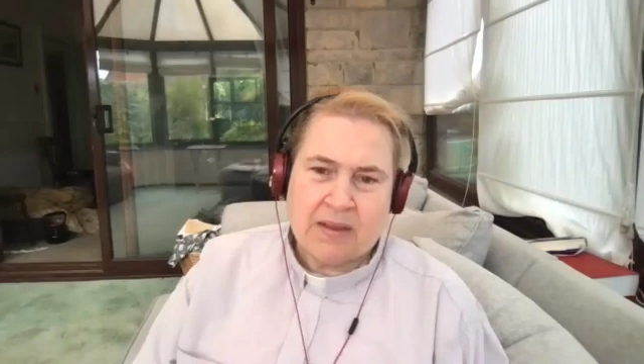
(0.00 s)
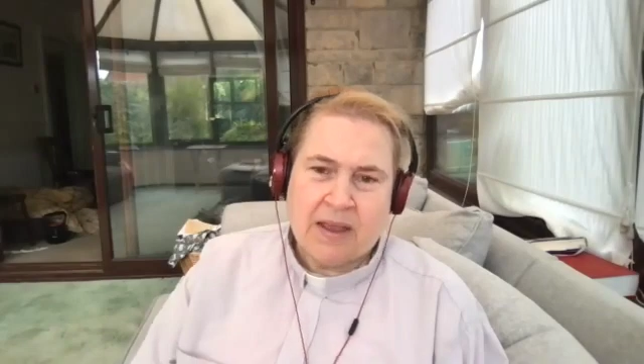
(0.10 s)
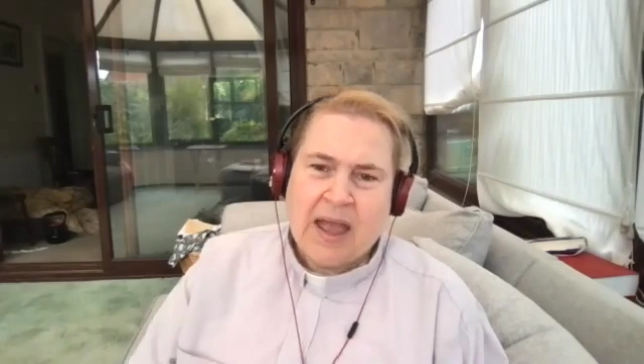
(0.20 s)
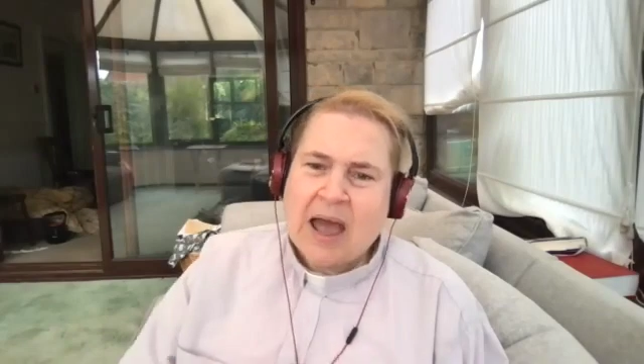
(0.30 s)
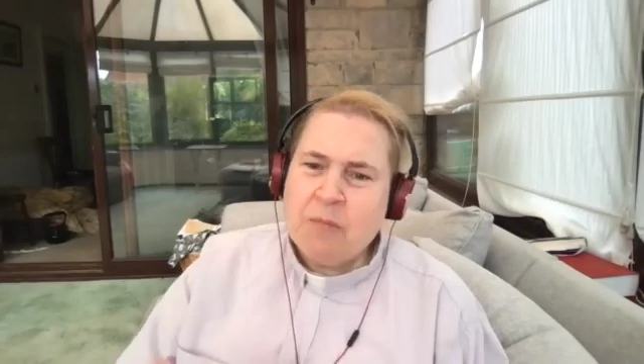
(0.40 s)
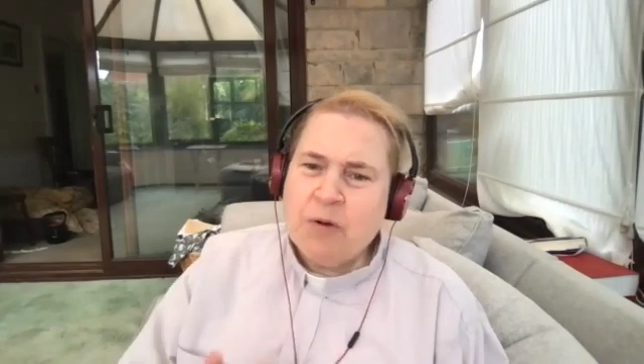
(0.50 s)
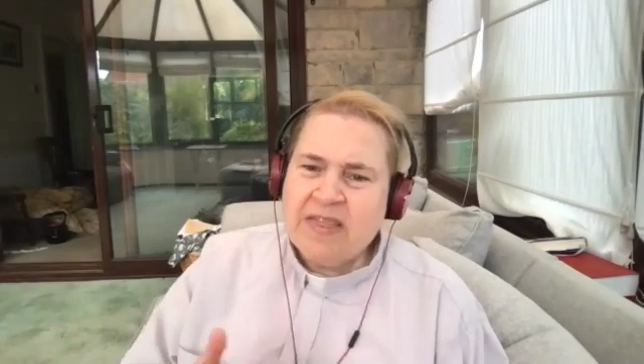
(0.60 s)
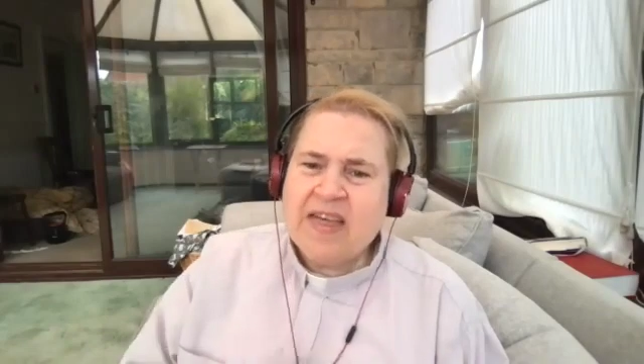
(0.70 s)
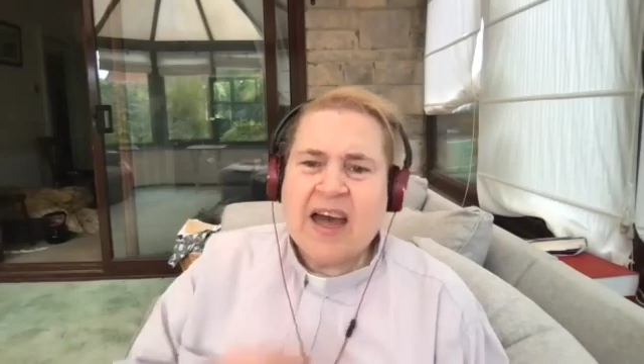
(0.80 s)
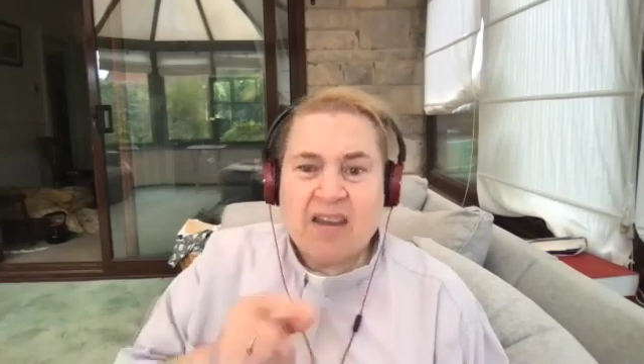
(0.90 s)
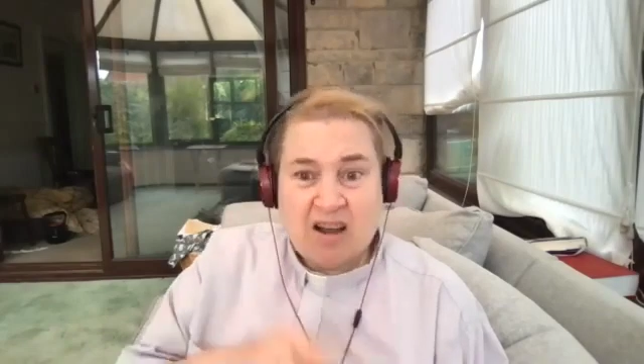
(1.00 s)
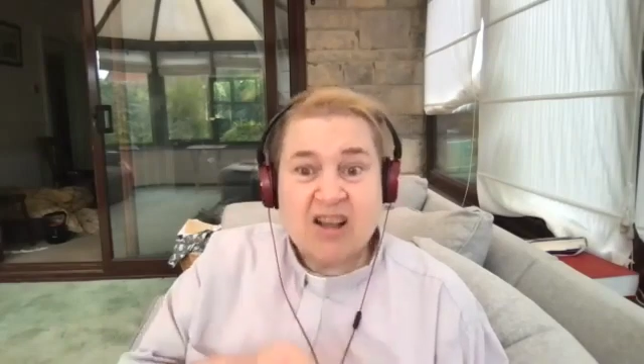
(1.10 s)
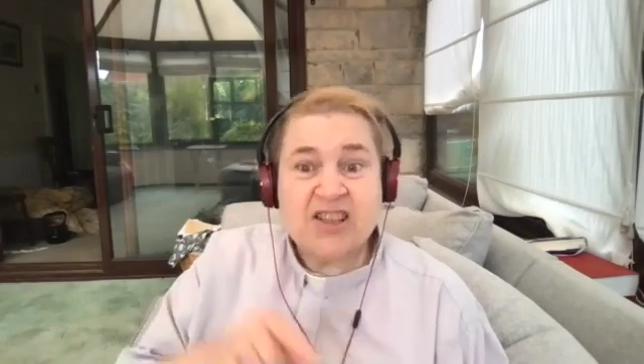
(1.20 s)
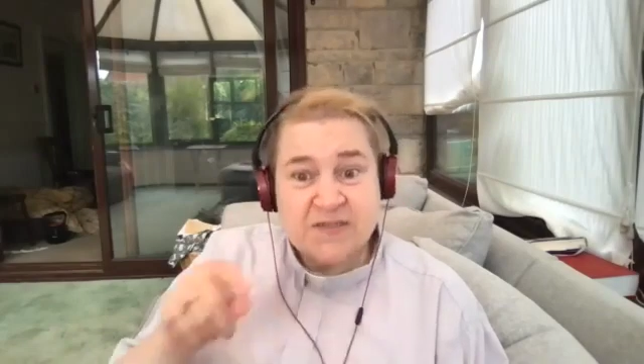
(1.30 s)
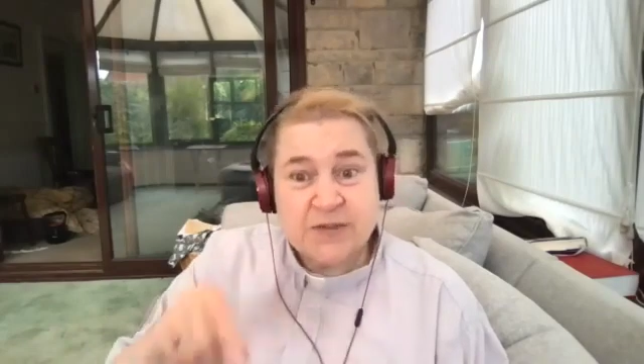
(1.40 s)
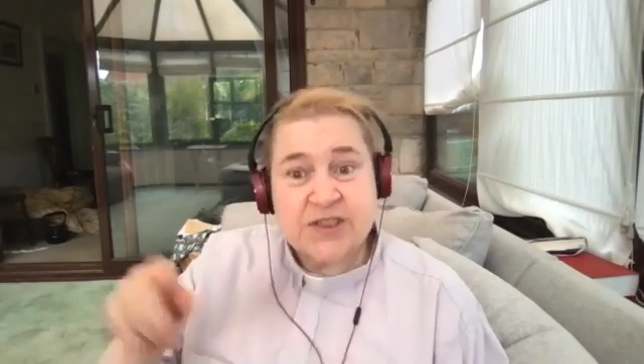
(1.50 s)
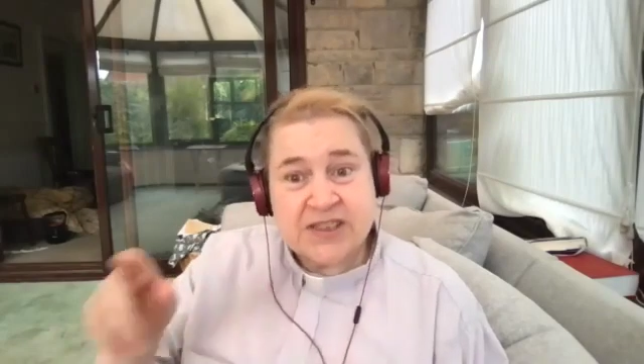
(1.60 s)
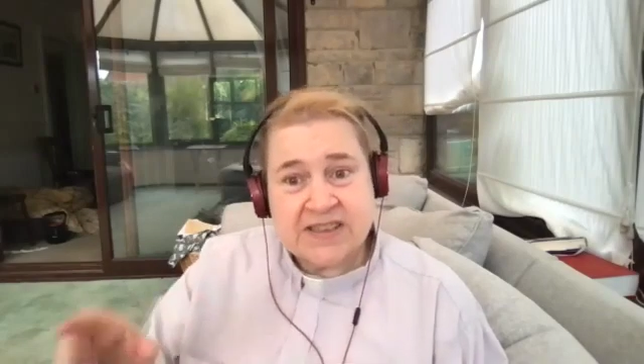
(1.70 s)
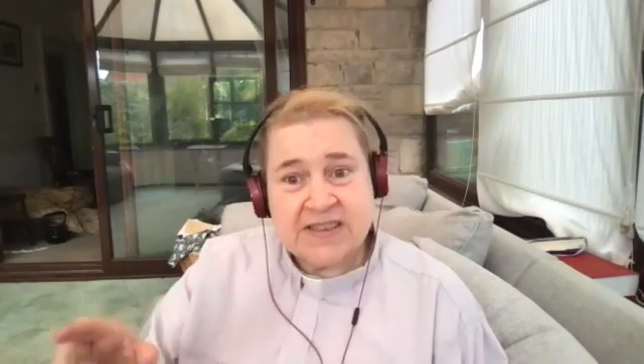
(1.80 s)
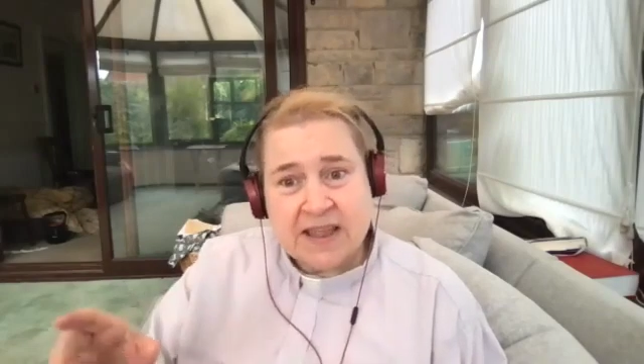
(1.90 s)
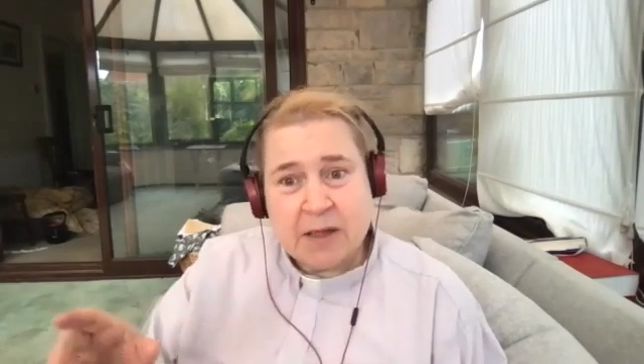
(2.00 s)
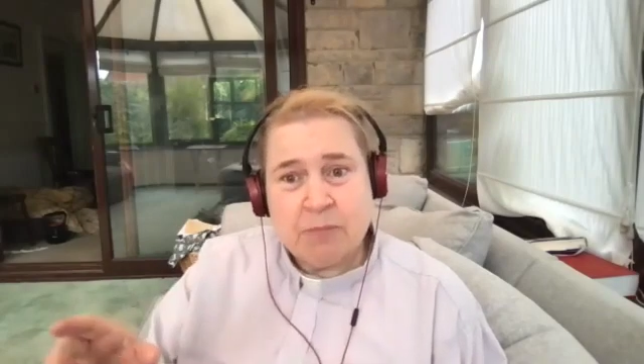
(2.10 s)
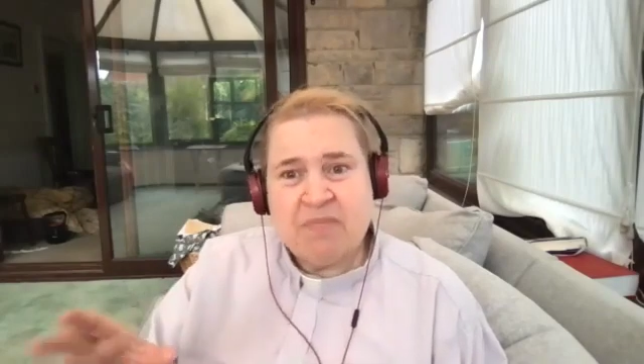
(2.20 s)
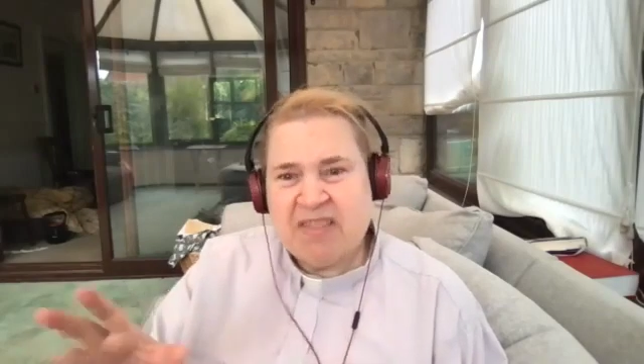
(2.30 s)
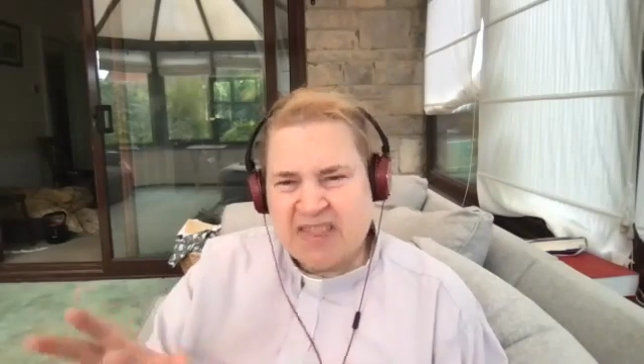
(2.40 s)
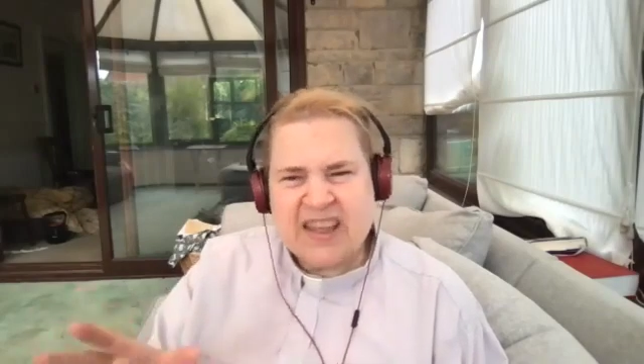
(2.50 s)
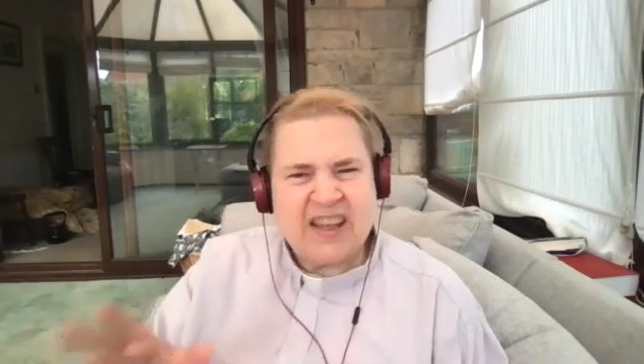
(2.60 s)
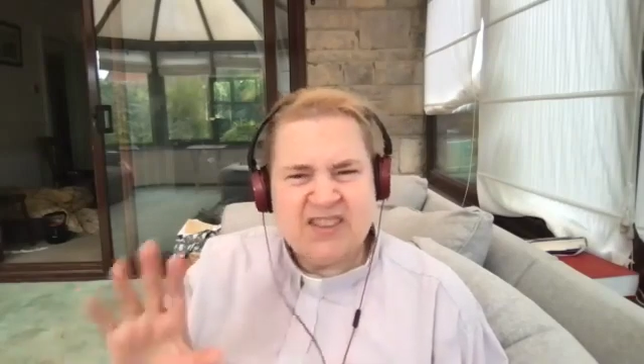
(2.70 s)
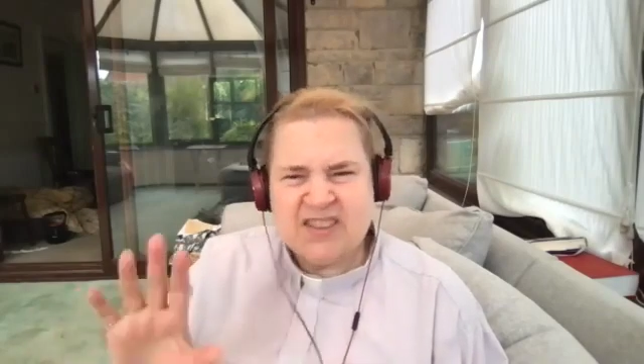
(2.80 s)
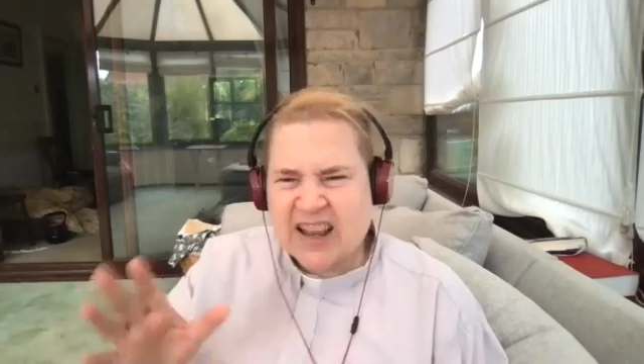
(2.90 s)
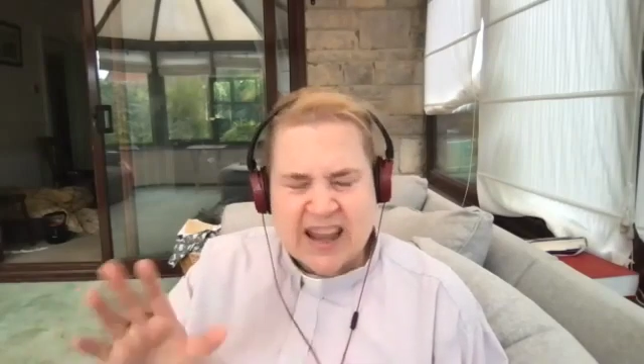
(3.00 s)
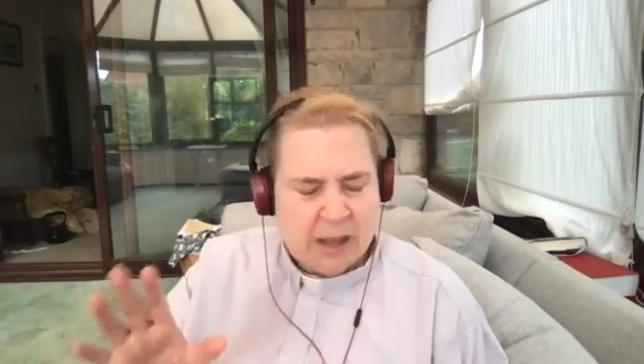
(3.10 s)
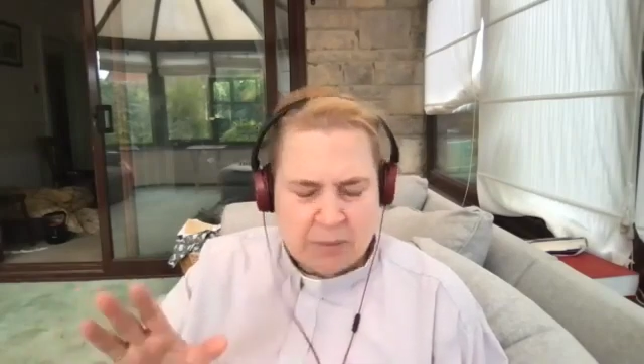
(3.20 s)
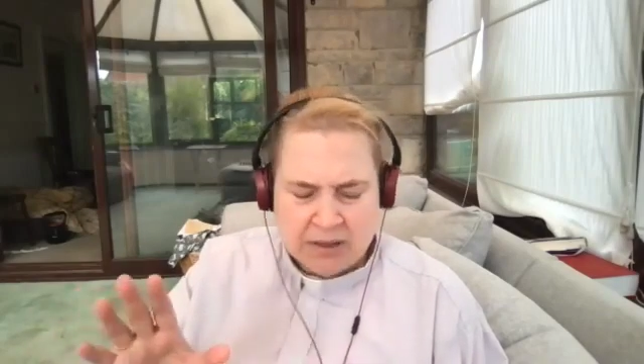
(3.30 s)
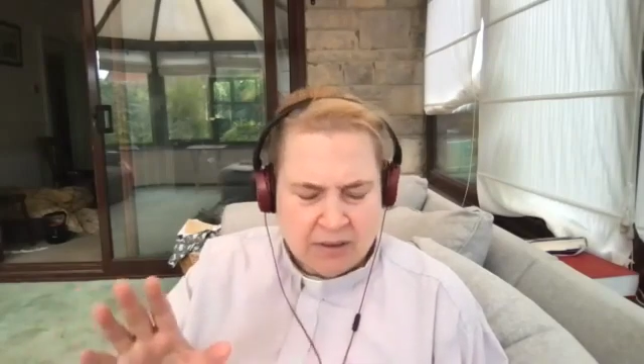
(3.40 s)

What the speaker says: And with that us versus them thing dynamic,